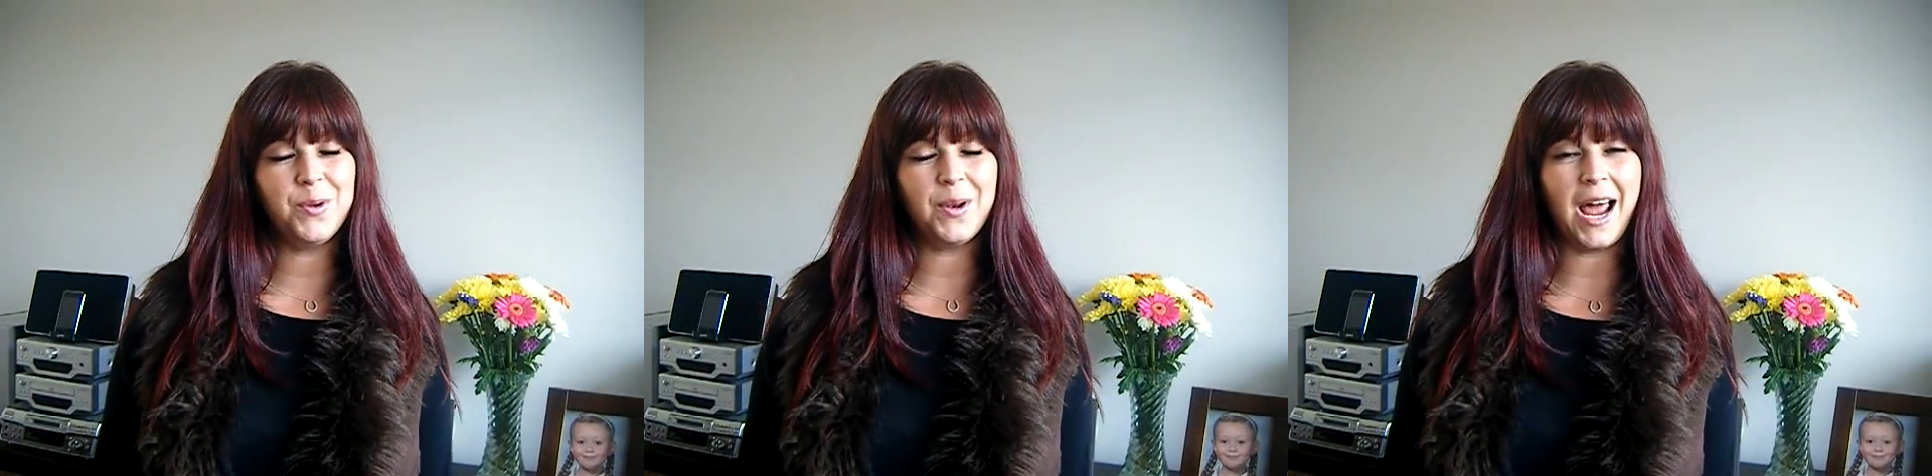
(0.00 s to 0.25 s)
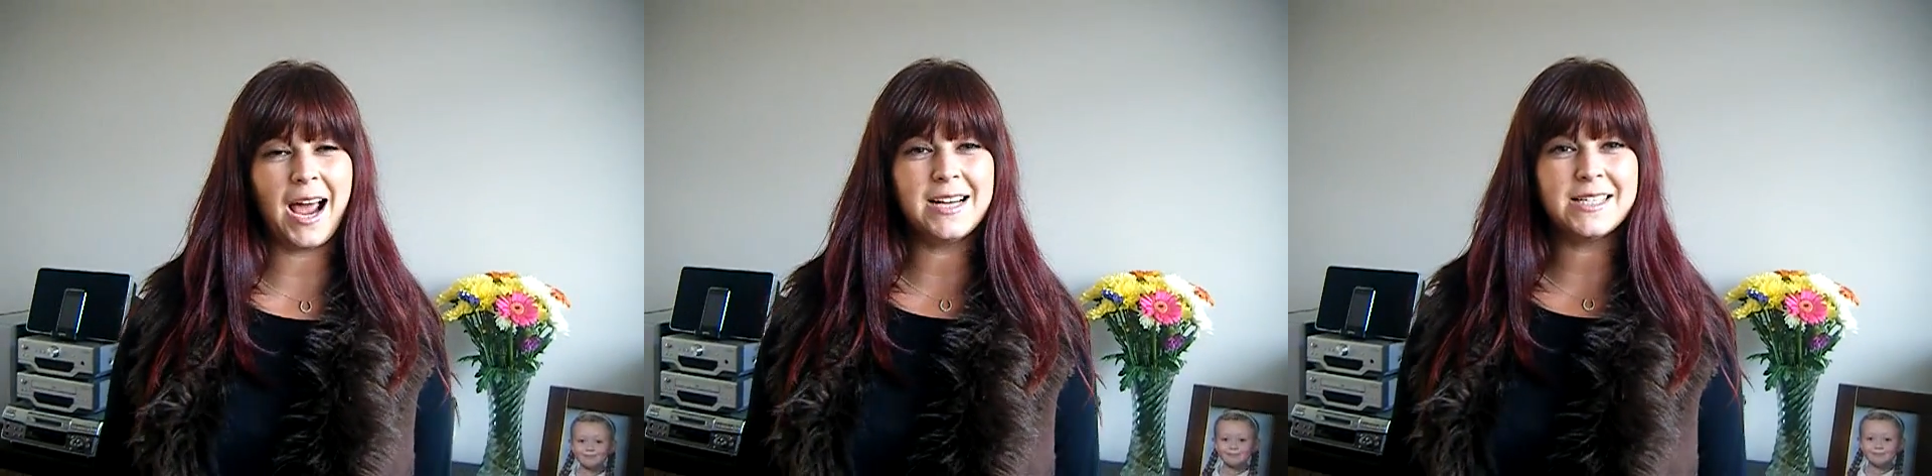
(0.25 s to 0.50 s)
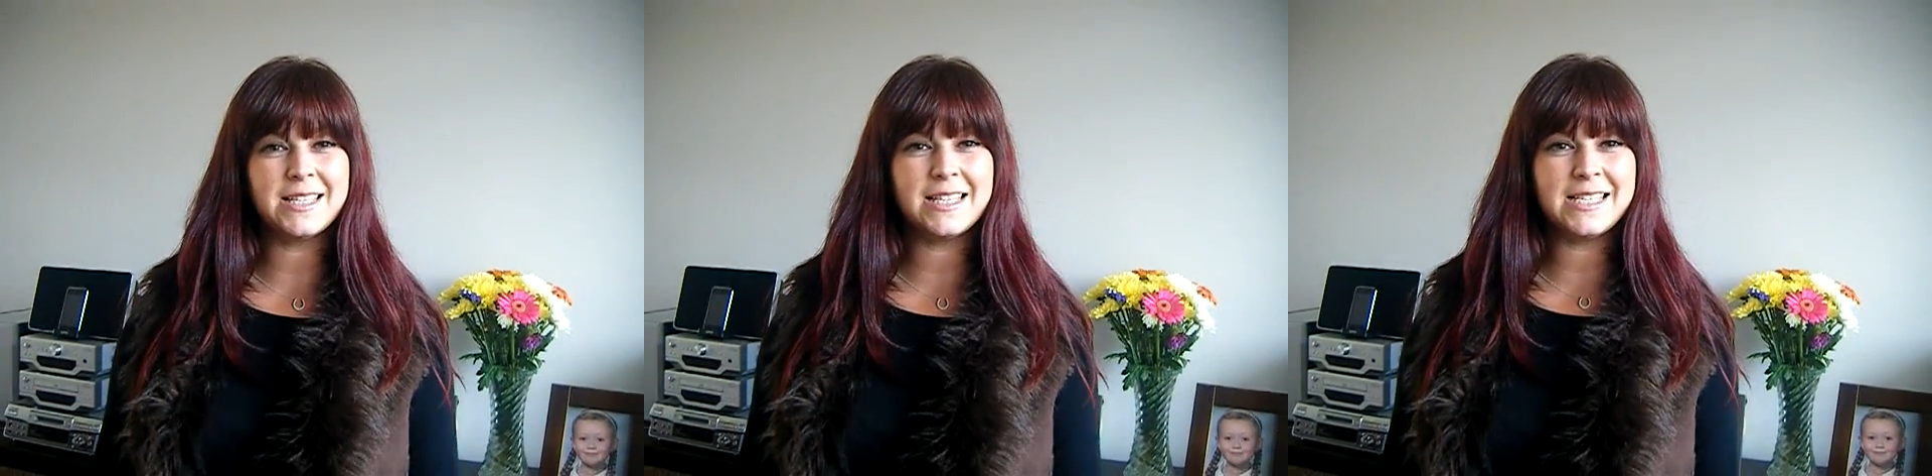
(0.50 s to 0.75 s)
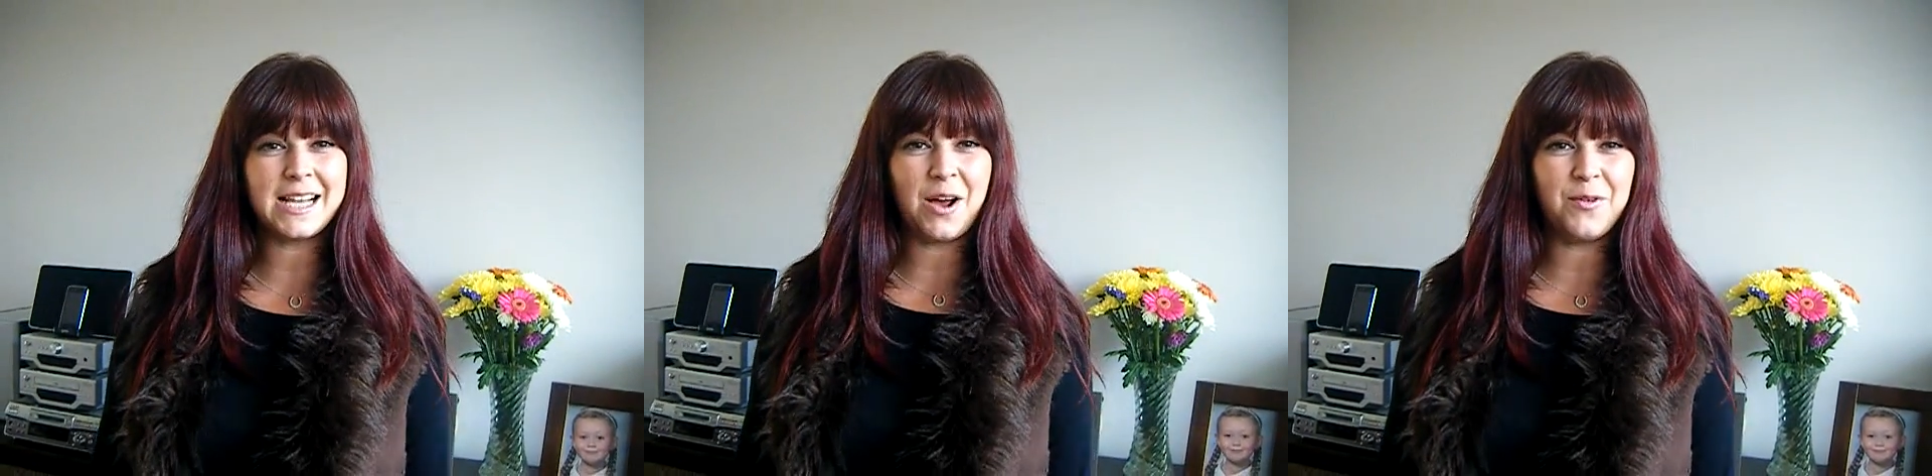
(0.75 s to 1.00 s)
liked
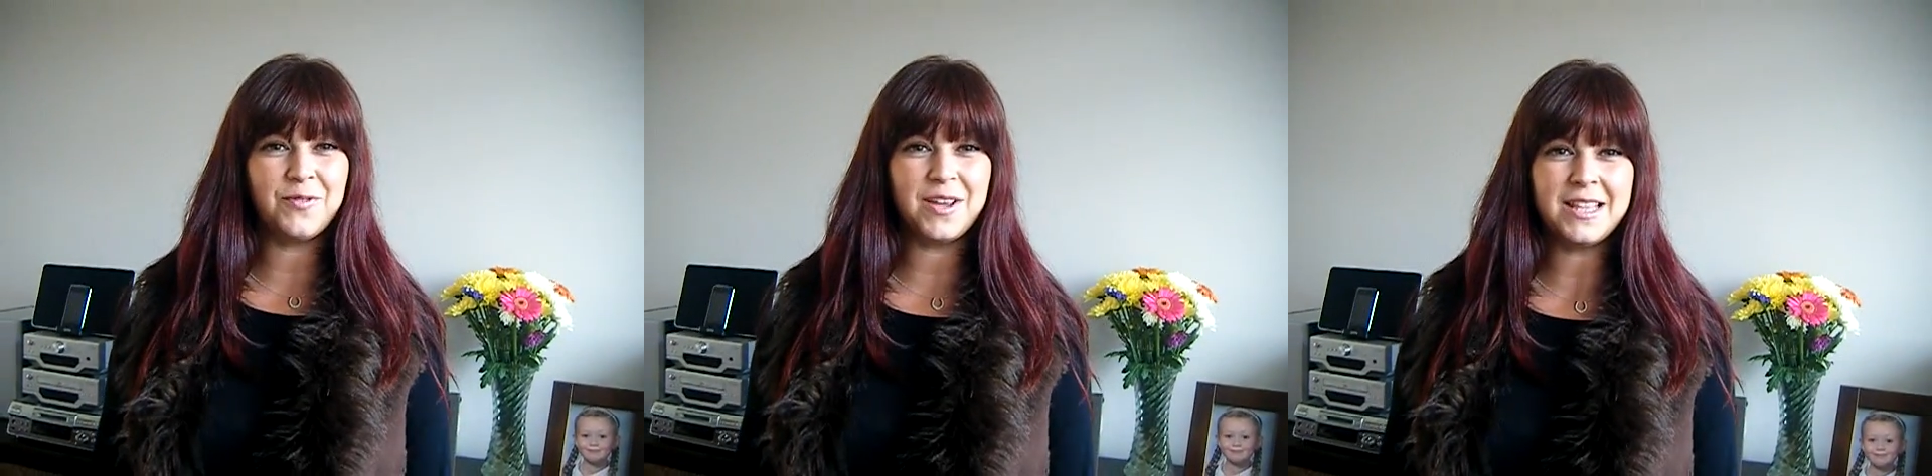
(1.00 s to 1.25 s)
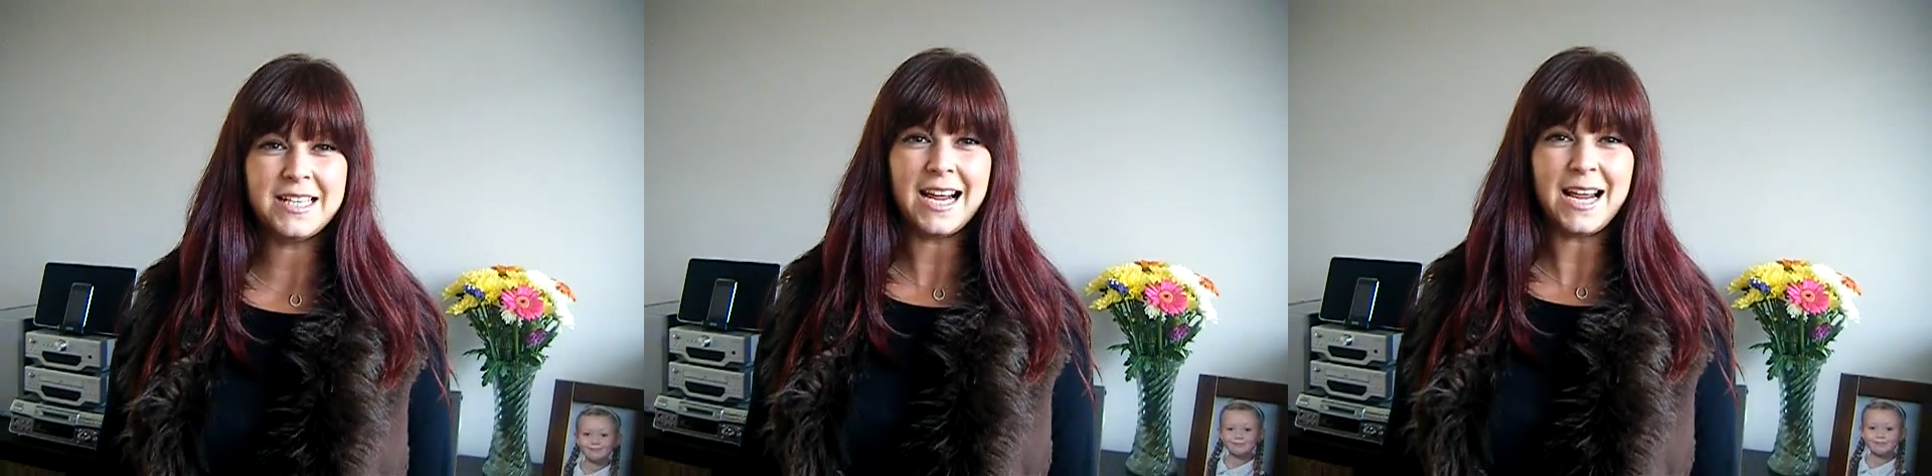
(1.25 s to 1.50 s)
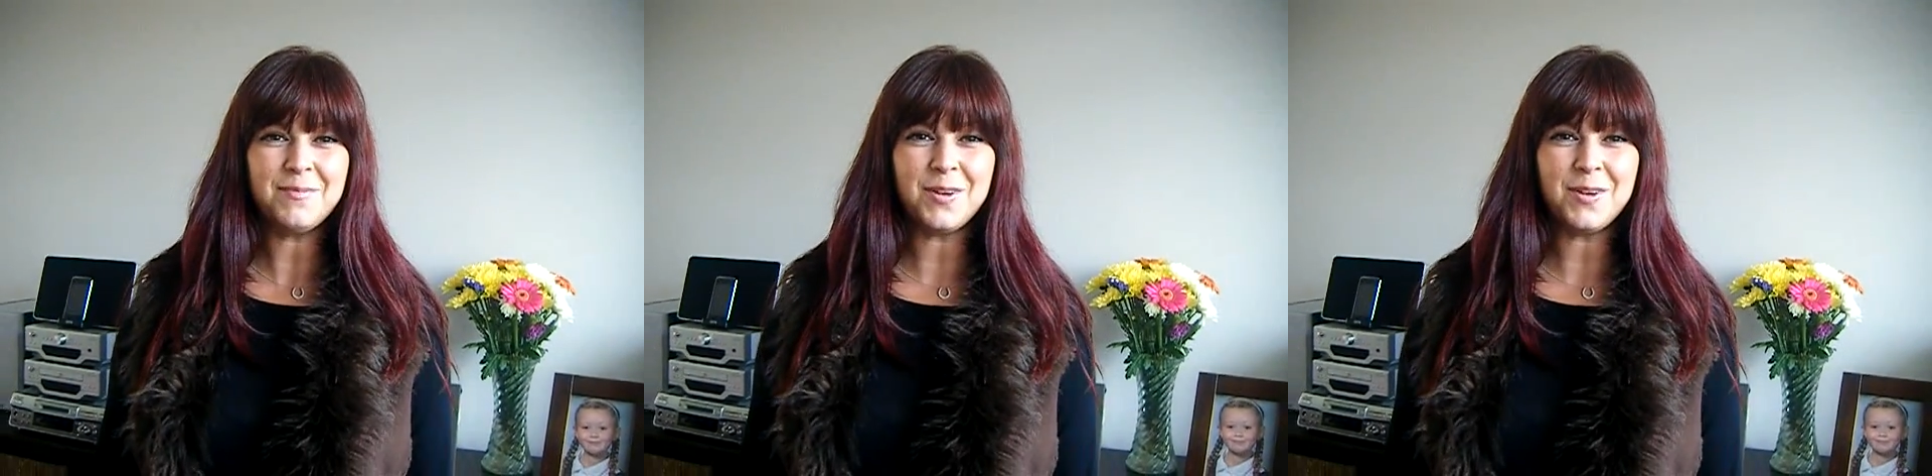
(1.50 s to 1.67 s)
this outfit of the day.